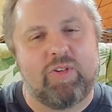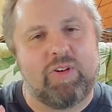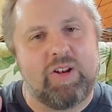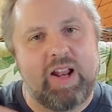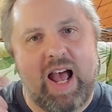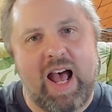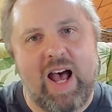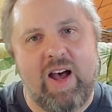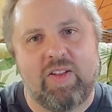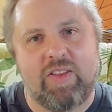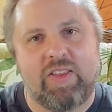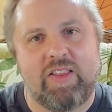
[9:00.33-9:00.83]
on
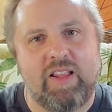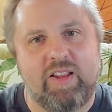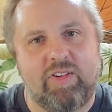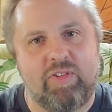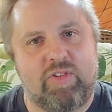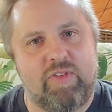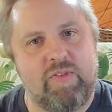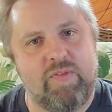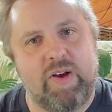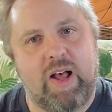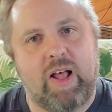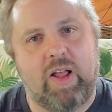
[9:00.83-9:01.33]
how
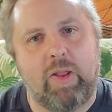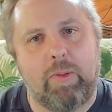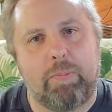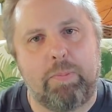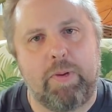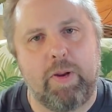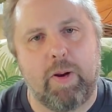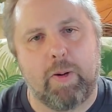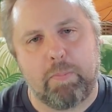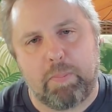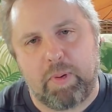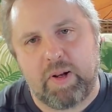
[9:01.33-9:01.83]
things
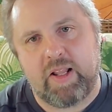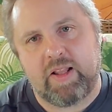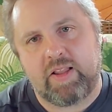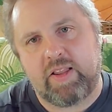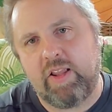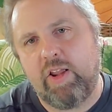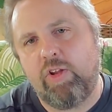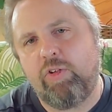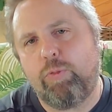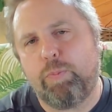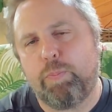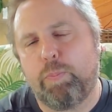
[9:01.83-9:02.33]
develop here. But at
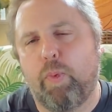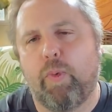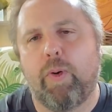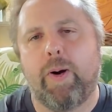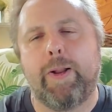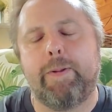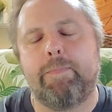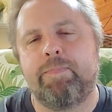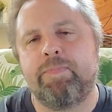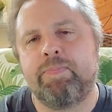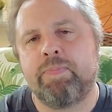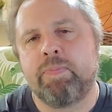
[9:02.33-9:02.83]
this
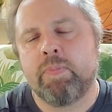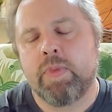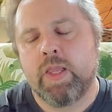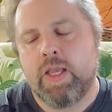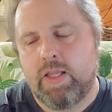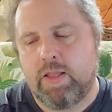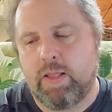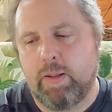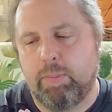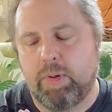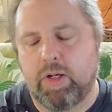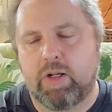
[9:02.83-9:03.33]
point,
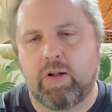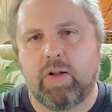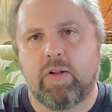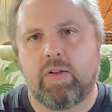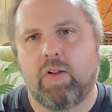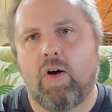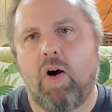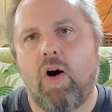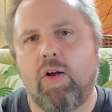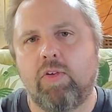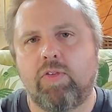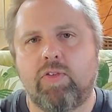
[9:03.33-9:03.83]
the
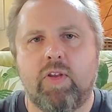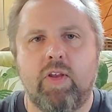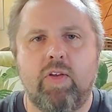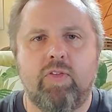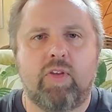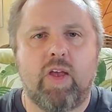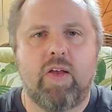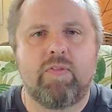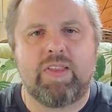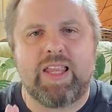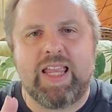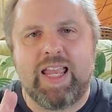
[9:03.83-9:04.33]

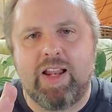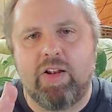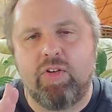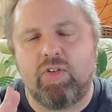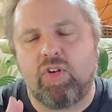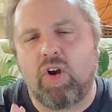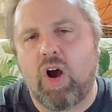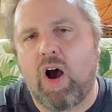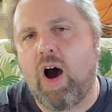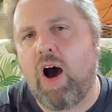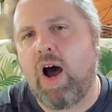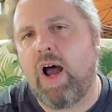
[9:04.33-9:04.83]
McCloskeys have the
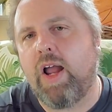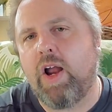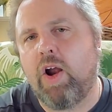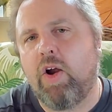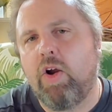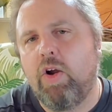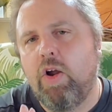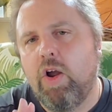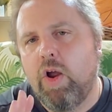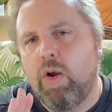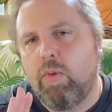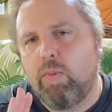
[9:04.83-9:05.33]

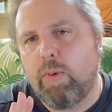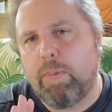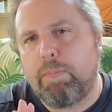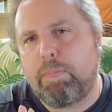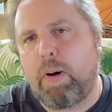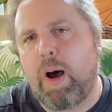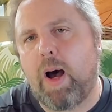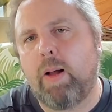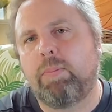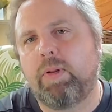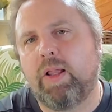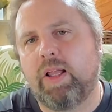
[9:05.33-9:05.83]
entire
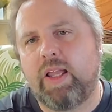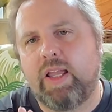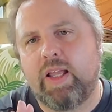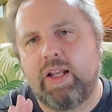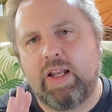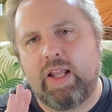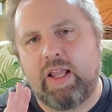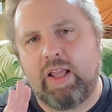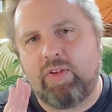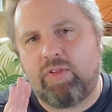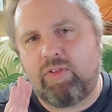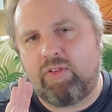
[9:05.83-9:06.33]

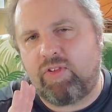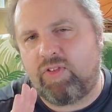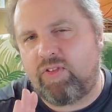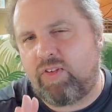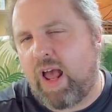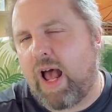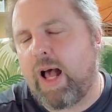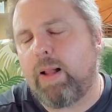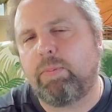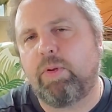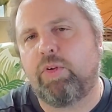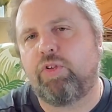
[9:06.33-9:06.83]
Republican
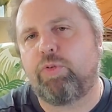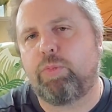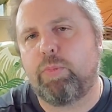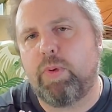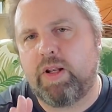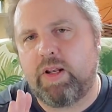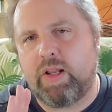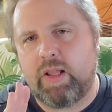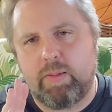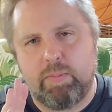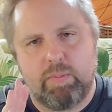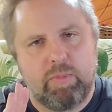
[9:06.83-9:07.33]

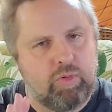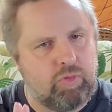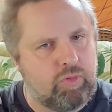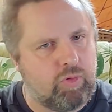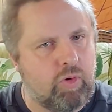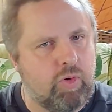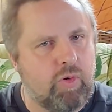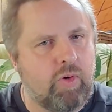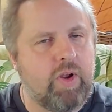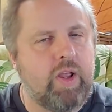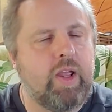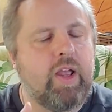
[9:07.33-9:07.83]
establishment in
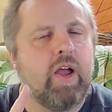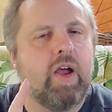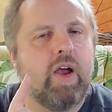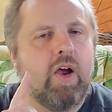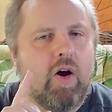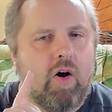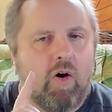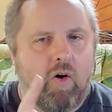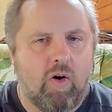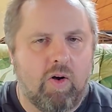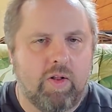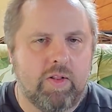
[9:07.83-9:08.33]
Missouri
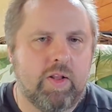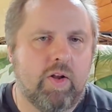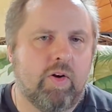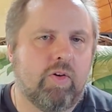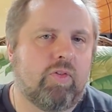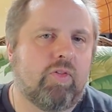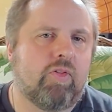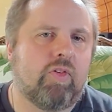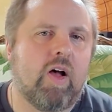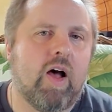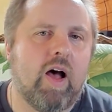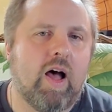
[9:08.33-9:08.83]
on
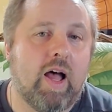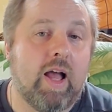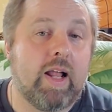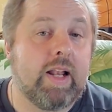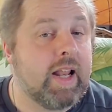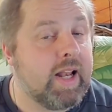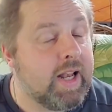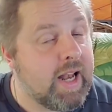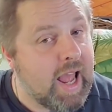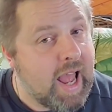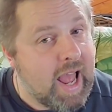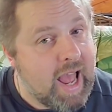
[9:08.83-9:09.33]
their
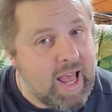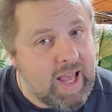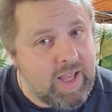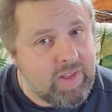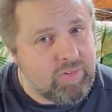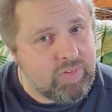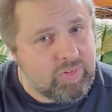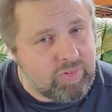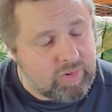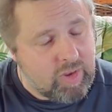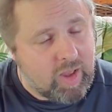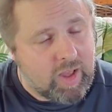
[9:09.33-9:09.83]
side. And
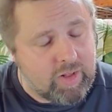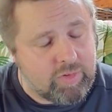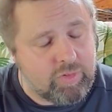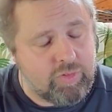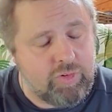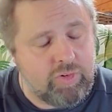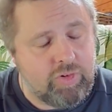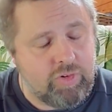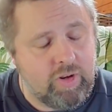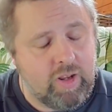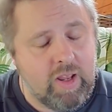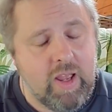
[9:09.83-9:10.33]
as
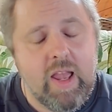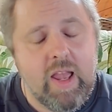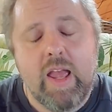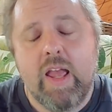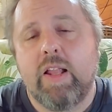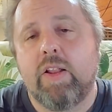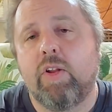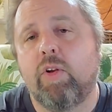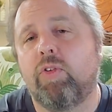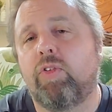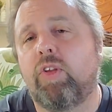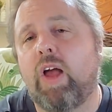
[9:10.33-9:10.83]
such,
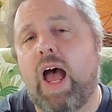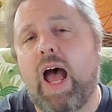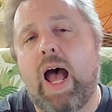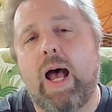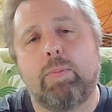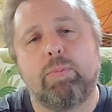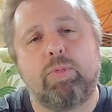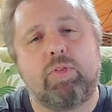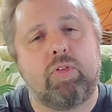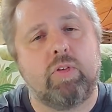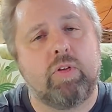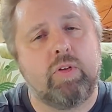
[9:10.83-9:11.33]
there's
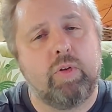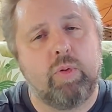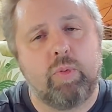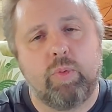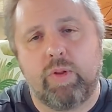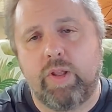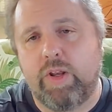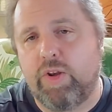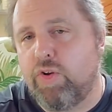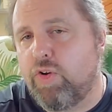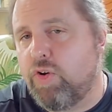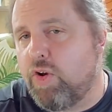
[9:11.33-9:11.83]

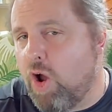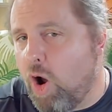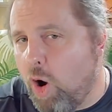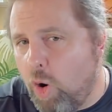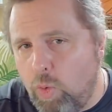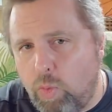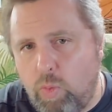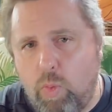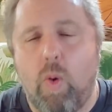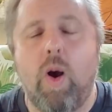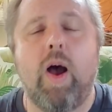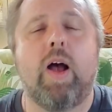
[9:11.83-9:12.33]
absolutely
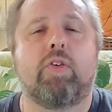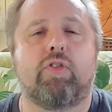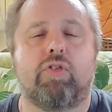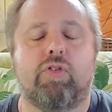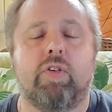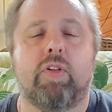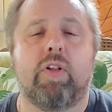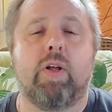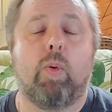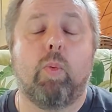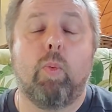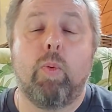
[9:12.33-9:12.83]
no
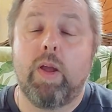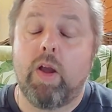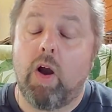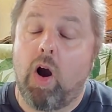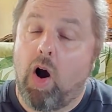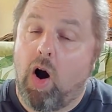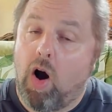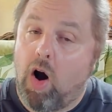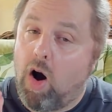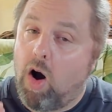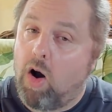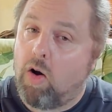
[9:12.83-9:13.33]
question that
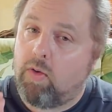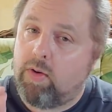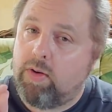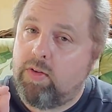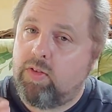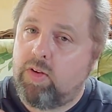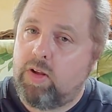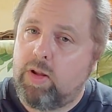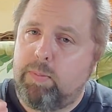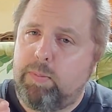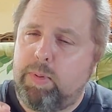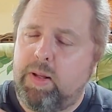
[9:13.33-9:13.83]
we are
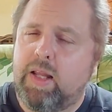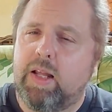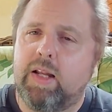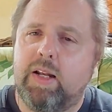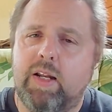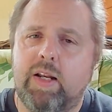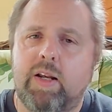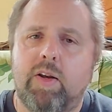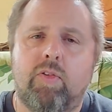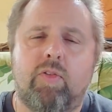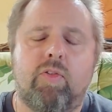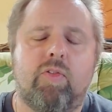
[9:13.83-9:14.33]
indeed
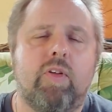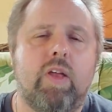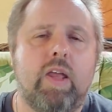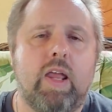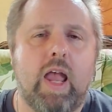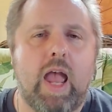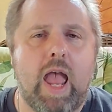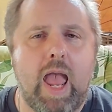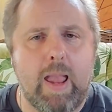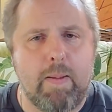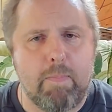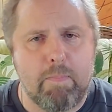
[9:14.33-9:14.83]
beginning to
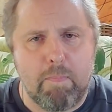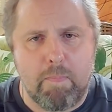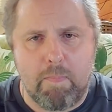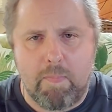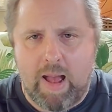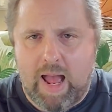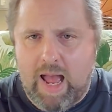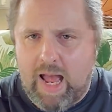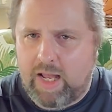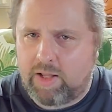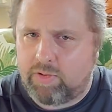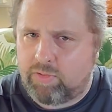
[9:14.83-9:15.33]
see a
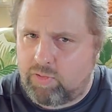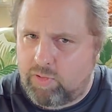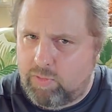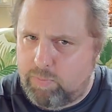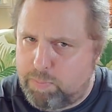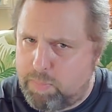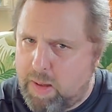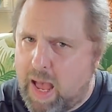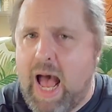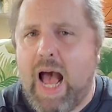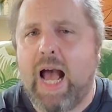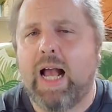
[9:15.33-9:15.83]

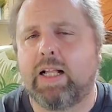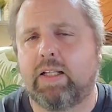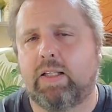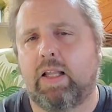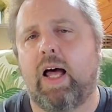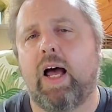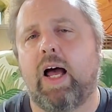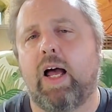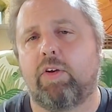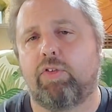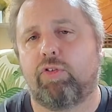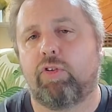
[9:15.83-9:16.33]
massive
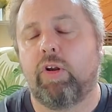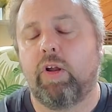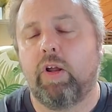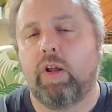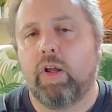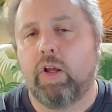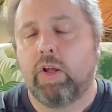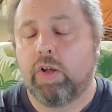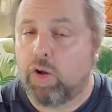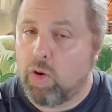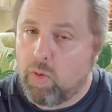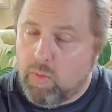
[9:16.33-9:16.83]
backlash
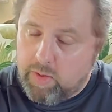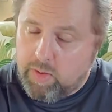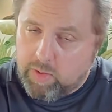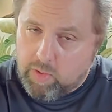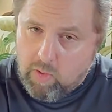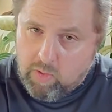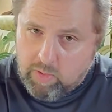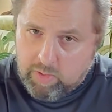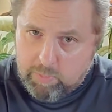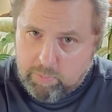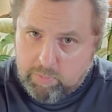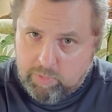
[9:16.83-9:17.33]
going
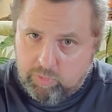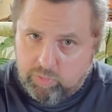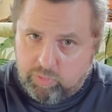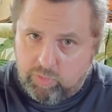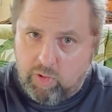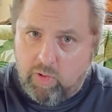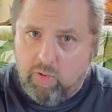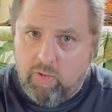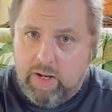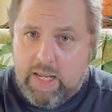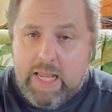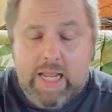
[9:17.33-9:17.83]
on in
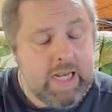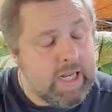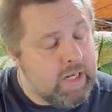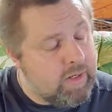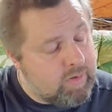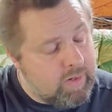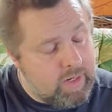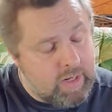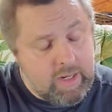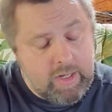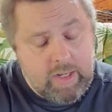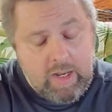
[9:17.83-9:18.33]
Missouri and
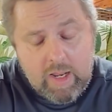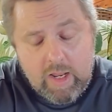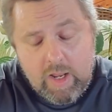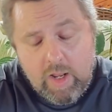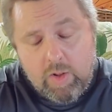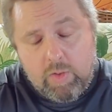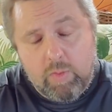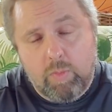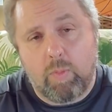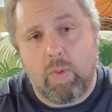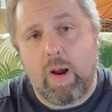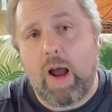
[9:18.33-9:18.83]
indeed
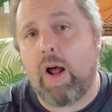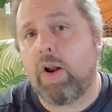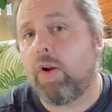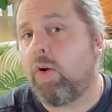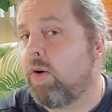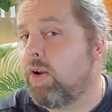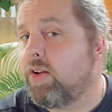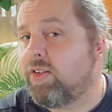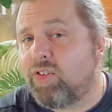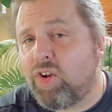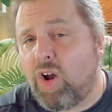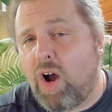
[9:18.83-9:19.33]
throughout
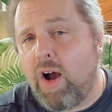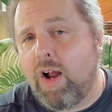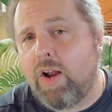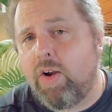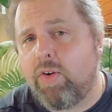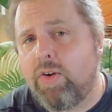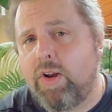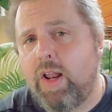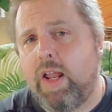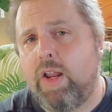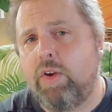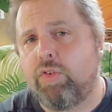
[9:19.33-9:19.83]
our
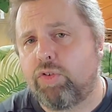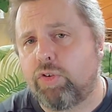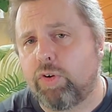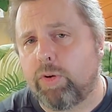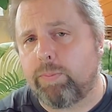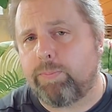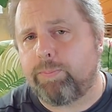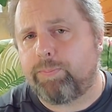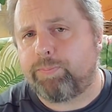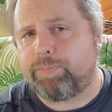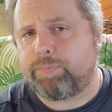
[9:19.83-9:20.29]
entire nation,